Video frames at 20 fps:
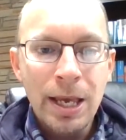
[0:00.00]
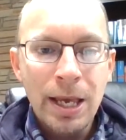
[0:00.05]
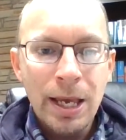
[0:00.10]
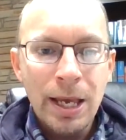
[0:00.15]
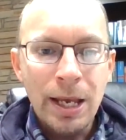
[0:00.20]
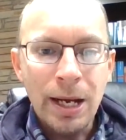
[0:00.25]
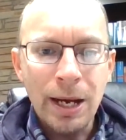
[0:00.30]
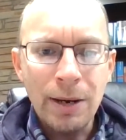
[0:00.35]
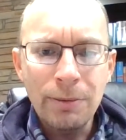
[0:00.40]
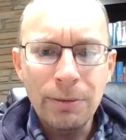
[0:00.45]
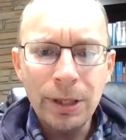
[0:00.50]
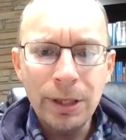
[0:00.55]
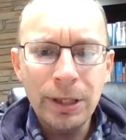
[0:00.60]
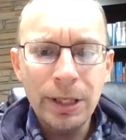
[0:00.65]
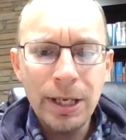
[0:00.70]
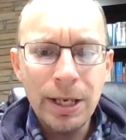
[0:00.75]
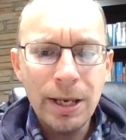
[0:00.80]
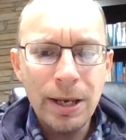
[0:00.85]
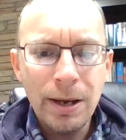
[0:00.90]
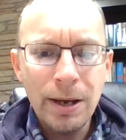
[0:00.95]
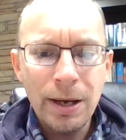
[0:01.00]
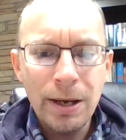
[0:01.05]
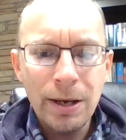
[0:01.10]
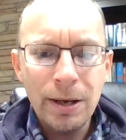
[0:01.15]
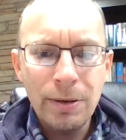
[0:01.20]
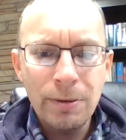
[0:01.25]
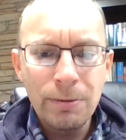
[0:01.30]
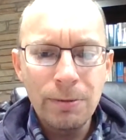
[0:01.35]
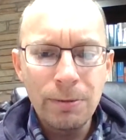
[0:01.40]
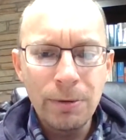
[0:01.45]
And I
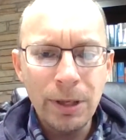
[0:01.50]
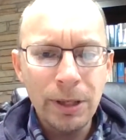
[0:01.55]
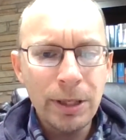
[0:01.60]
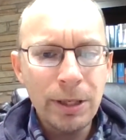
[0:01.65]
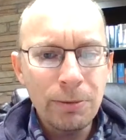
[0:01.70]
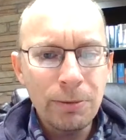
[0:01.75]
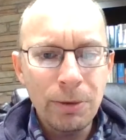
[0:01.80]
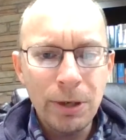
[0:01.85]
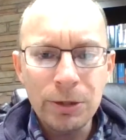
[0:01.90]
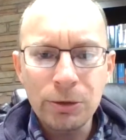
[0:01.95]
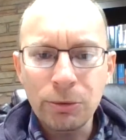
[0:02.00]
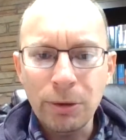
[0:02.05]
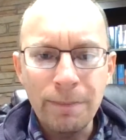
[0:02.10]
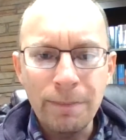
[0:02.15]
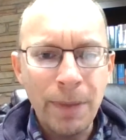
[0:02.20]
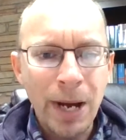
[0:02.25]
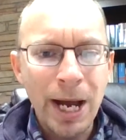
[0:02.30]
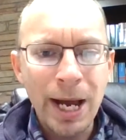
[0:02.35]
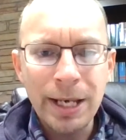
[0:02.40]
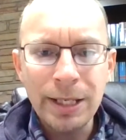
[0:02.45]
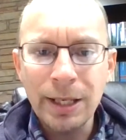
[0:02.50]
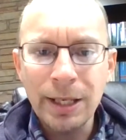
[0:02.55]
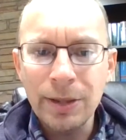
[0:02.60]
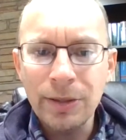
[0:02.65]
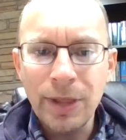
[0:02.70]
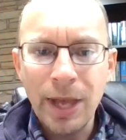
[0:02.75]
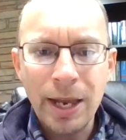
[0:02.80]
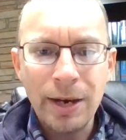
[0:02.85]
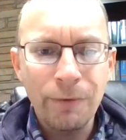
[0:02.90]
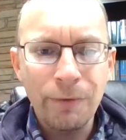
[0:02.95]
really was reminded
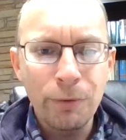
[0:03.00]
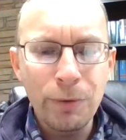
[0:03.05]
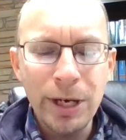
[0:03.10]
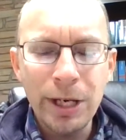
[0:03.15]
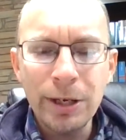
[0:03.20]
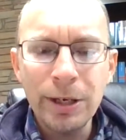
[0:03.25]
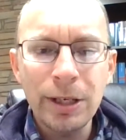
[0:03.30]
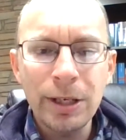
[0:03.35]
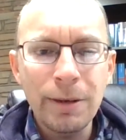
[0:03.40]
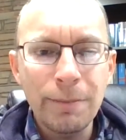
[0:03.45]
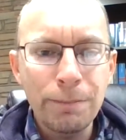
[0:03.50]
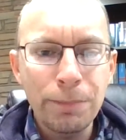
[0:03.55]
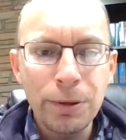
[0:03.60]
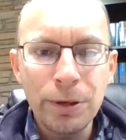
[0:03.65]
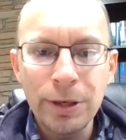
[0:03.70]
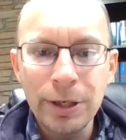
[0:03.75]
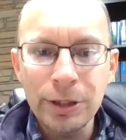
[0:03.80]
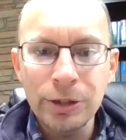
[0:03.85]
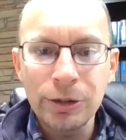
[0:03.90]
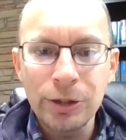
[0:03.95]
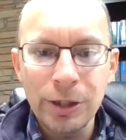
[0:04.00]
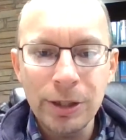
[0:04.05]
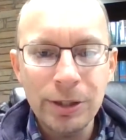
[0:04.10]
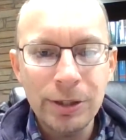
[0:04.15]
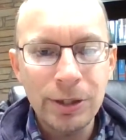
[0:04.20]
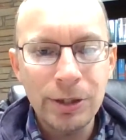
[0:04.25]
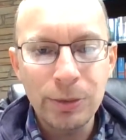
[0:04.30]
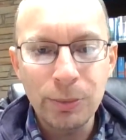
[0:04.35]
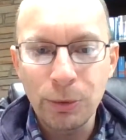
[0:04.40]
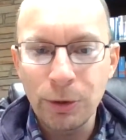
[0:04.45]
that if we are going to put
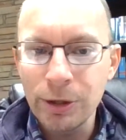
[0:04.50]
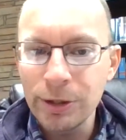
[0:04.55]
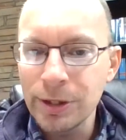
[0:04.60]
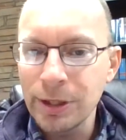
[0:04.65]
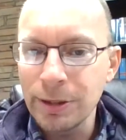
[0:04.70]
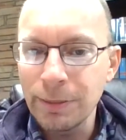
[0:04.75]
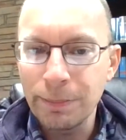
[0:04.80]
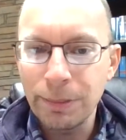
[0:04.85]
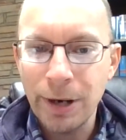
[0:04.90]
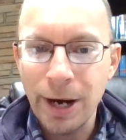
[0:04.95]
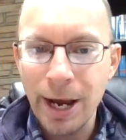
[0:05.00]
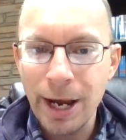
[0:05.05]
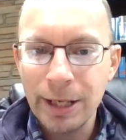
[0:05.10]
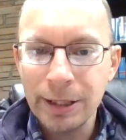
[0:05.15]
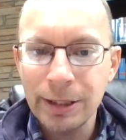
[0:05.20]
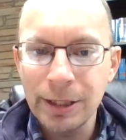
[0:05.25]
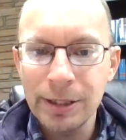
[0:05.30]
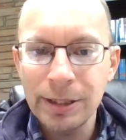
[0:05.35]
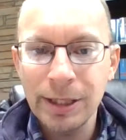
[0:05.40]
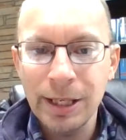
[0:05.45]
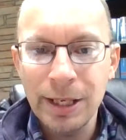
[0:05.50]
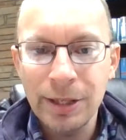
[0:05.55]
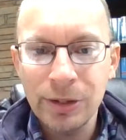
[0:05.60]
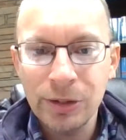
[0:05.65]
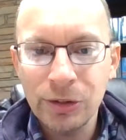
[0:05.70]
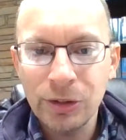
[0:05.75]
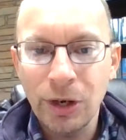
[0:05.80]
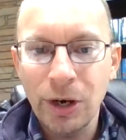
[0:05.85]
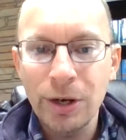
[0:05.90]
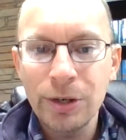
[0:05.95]
Jesus' words into practice, it
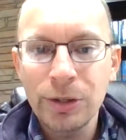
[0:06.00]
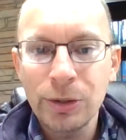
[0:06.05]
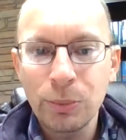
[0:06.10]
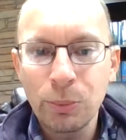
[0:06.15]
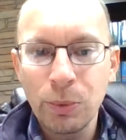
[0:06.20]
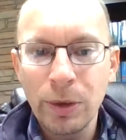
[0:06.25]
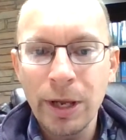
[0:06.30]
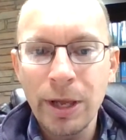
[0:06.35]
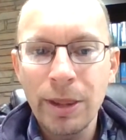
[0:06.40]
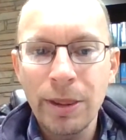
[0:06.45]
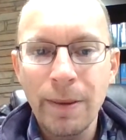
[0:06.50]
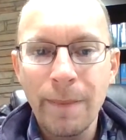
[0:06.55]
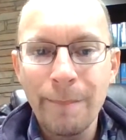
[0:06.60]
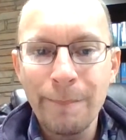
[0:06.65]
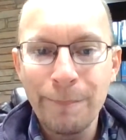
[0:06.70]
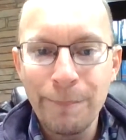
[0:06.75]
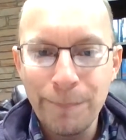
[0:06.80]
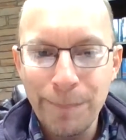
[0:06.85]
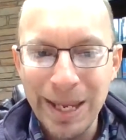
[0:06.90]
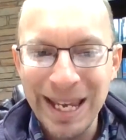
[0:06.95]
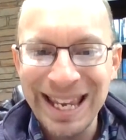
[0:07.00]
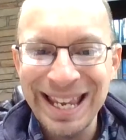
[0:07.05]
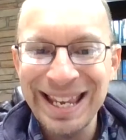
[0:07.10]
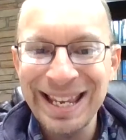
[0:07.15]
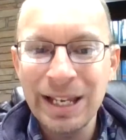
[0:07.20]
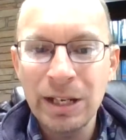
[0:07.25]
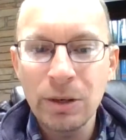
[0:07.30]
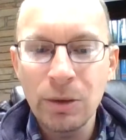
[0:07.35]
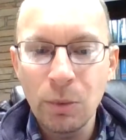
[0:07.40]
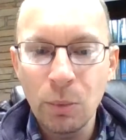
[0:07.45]
starts with
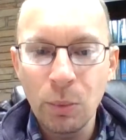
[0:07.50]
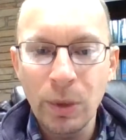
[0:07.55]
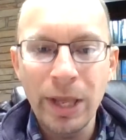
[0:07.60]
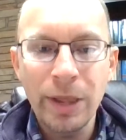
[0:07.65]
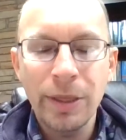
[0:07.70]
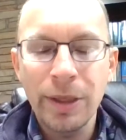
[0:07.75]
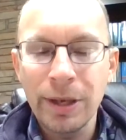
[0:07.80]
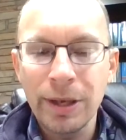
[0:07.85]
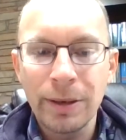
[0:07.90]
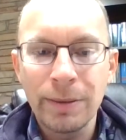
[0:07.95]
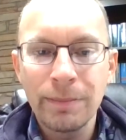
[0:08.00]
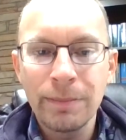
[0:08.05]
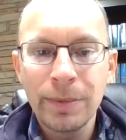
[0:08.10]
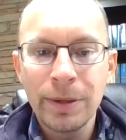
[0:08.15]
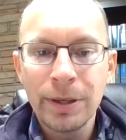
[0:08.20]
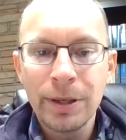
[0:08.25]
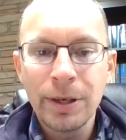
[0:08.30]
being with him